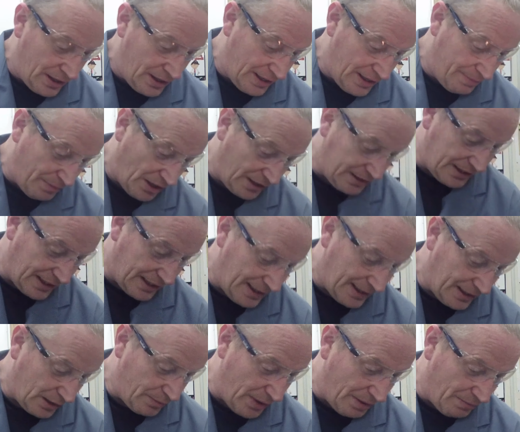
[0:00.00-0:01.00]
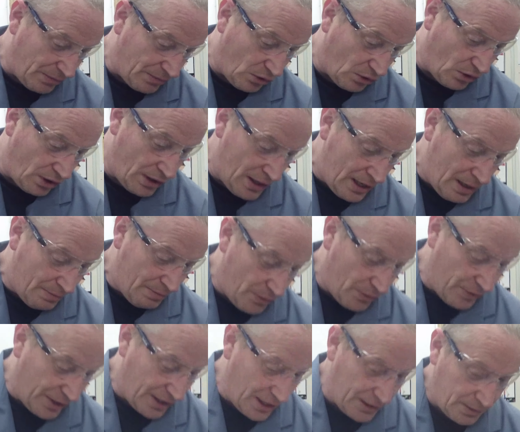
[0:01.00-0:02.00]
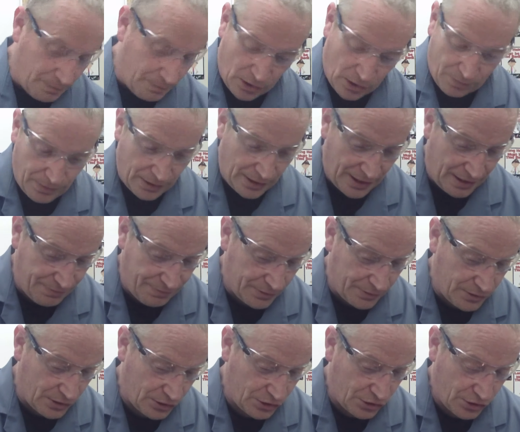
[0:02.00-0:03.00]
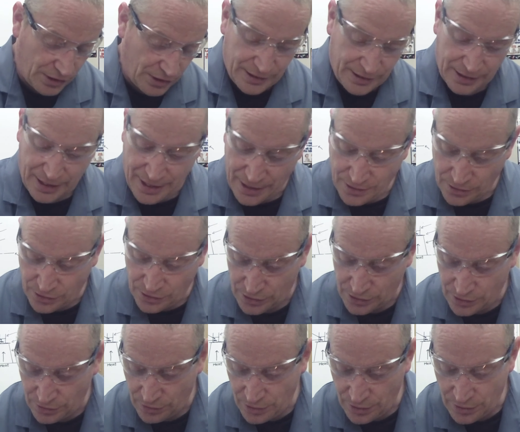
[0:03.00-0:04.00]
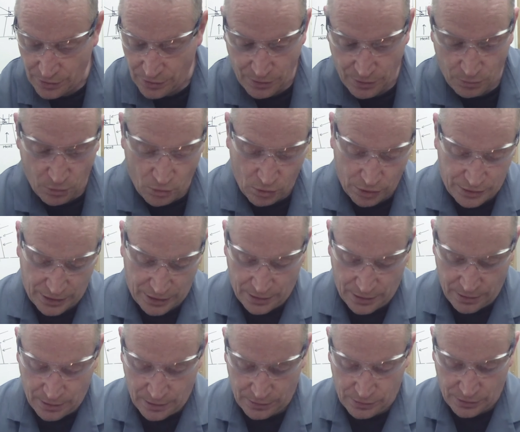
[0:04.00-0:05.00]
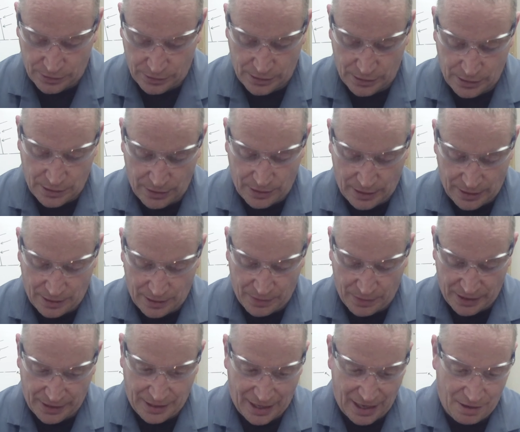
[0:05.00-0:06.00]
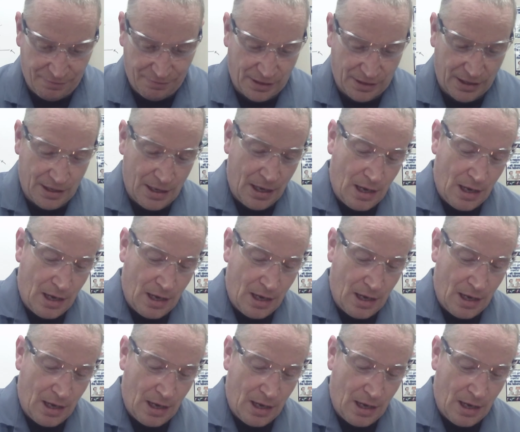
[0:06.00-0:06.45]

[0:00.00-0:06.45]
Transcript: It might take a little bit more, but we're going to pop the leaf just straight into the water. I'm just going to do it a little bit carefully.